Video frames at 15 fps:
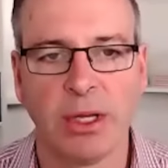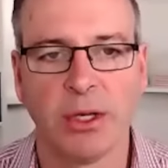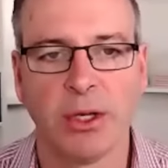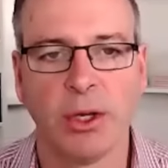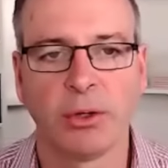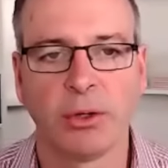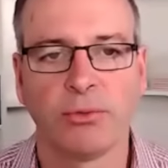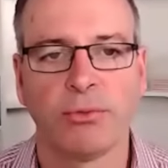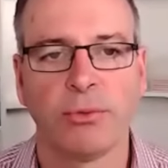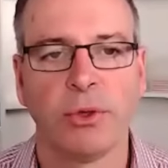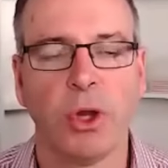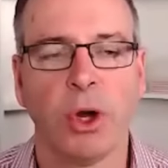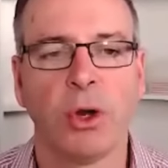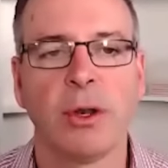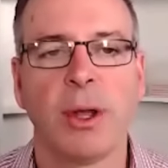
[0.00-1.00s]

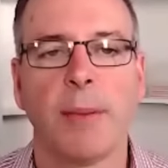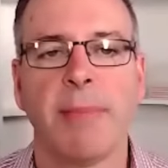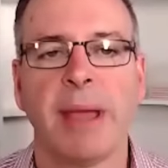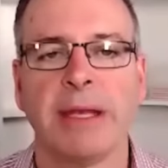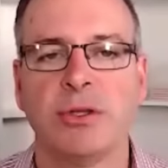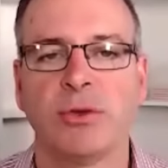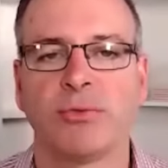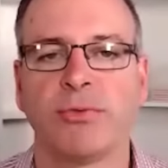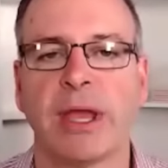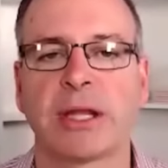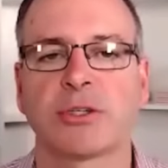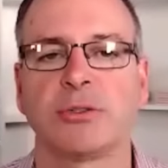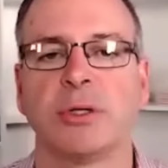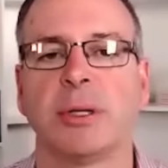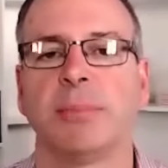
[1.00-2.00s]

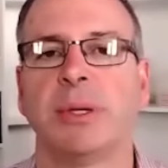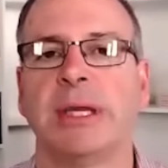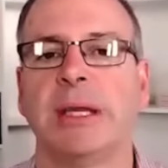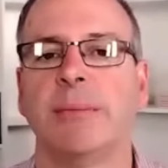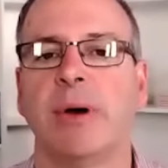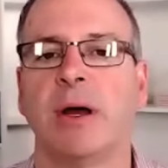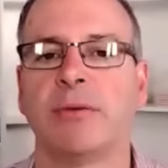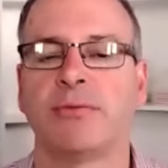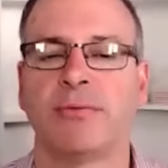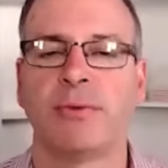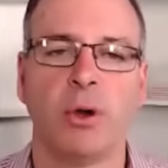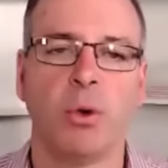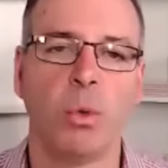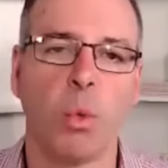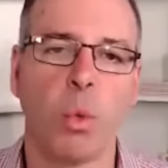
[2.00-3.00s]
Non-manufacturing PMI
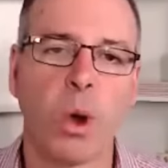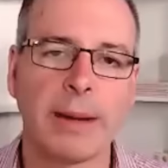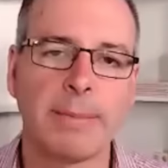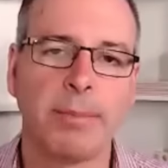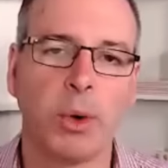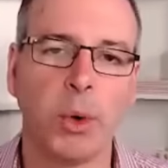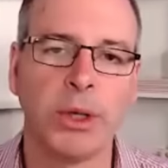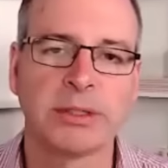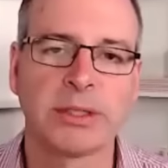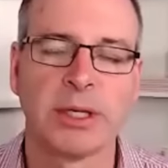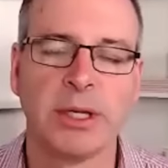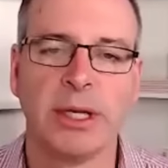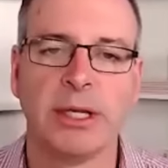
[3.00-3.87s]
fell 1 point